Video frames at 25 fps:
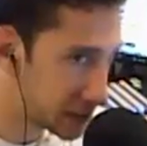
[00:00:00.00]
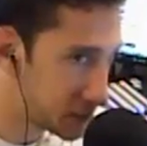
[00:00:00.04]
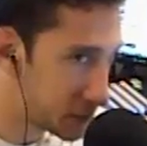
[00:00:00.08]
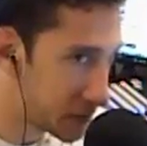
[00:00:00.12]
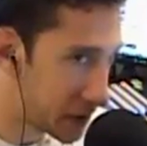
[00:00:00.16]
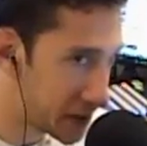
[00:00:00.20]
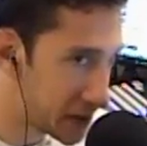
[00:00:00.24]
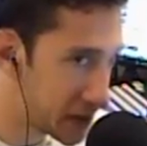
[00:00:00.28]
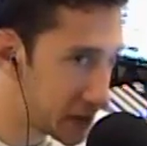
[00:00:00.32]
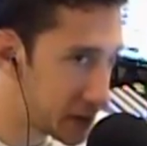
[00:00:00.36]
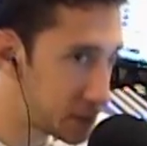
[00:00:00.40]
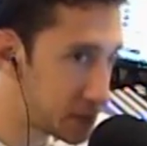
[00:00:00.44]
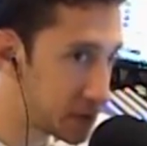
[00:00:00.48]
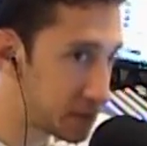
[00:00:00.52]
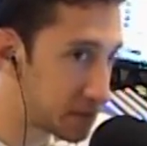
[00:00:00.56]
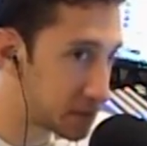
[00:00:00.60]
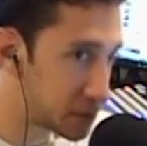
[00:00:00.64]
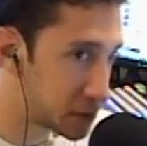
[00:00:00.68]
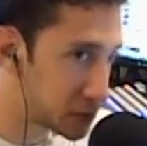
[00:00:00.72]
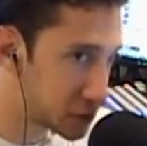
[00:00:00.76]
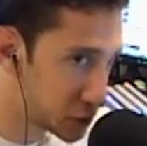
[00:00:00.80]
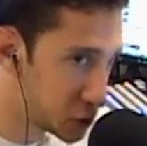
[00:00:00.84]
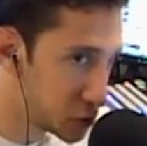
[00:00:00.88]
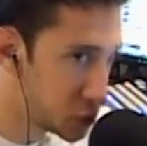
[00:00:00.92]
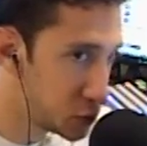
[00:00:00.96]
to Miami for
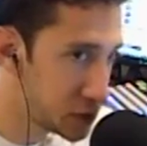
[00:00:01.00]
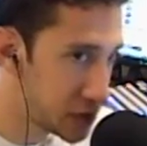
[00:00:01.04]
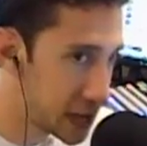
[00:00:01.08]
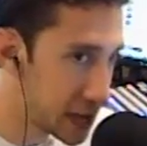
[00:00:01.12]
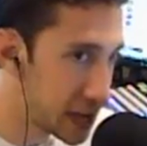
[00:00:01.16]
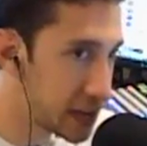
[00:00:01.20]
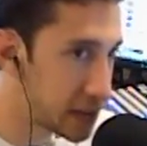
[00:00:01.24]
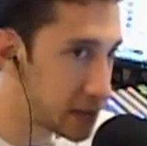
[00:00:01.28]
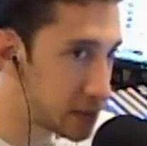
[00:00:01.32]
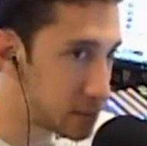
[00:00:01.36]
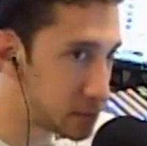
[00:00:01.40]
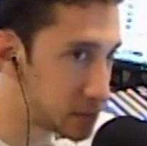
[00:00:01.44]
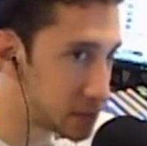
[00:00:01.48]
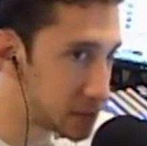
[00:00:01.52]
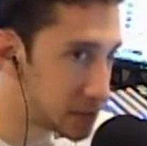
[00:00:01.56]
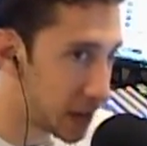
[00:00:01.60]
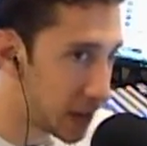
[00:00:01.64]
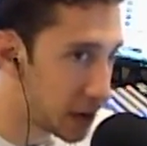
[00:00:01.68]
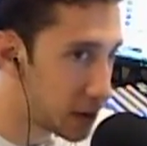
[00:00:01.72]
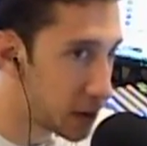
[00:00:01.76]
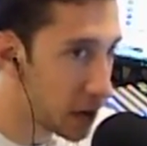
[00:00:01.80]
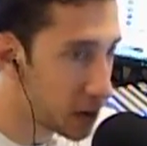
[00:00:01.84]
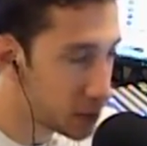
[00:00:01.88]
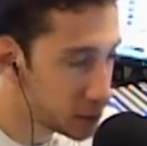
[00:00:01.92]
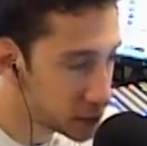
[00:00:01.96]
two games,
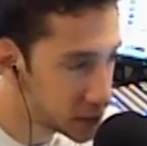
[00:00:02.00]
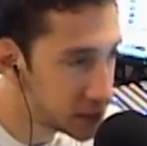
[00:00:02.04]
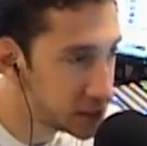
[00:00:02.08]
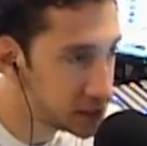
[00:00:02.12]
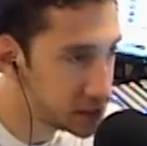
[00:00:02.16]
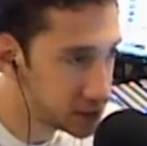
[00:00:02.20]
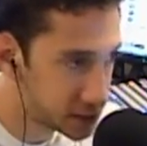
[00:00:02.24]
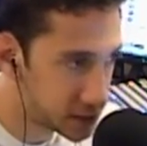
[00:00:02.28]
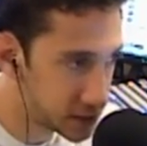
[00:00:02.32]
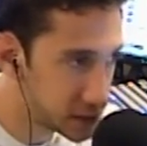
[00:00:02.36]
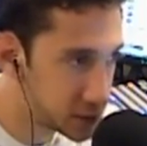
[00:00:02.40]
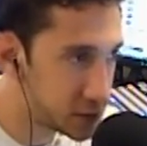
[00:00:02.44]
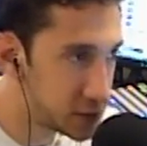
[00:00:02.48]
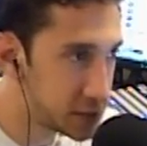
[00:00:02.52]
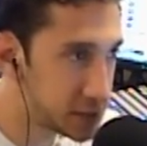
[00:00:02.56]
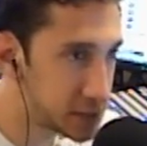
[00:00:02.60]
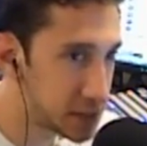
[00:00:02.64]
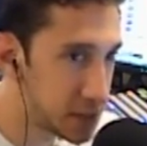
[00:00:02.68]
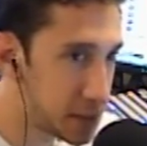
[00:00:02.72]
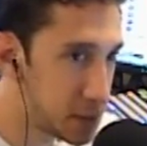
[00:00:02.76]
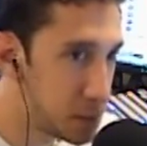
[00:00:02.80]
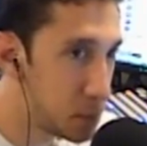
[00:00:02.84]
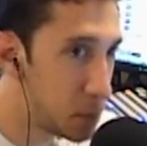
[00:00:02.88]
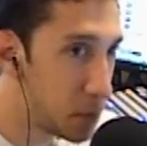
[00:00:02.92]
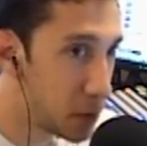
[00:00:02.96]
right. I would consider this
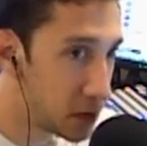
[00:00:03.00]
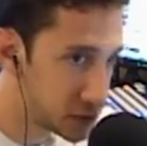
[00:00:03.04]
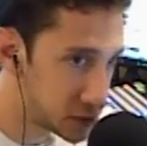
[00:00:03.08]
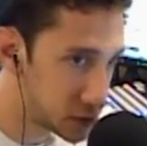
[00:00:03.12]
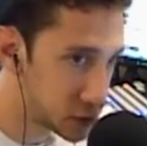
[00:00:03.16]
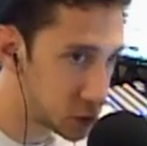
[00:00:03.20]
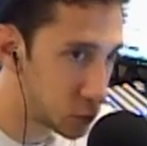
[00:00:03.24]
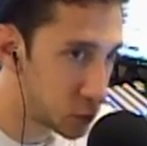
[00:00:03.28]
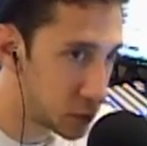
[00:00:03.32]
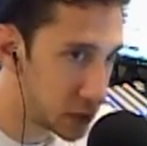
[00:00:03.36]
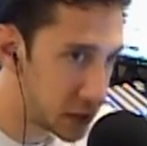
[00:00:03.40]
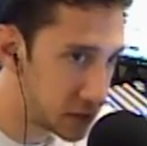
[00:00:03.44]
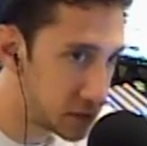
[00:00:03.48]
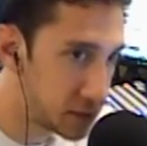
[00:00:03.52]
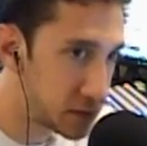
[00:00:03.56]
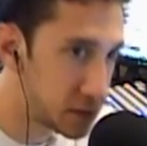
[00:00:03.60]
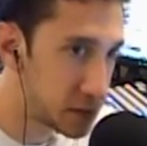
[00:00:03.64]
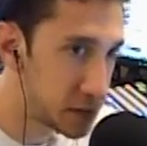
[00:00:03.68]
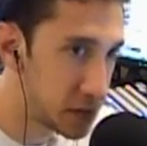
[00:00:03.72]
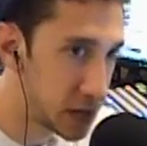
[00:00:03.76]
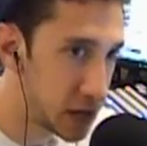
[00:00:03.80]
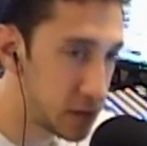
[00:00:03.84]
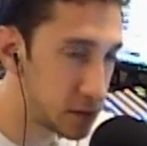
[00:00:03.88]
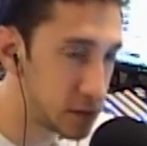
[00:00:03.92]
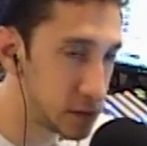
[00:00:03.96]
a must win for
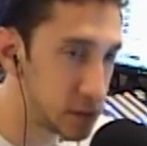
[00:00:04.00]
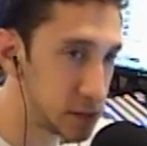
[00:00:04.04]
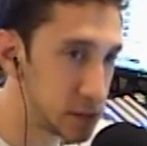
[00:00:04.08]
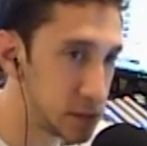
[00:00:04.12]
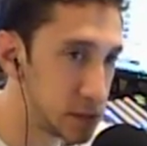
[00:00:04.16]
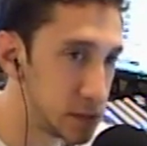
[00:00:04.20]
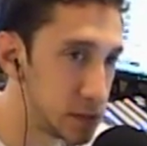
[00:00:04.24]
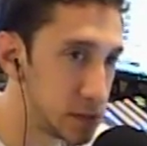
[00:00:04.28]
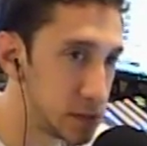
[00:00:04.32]
Dallas.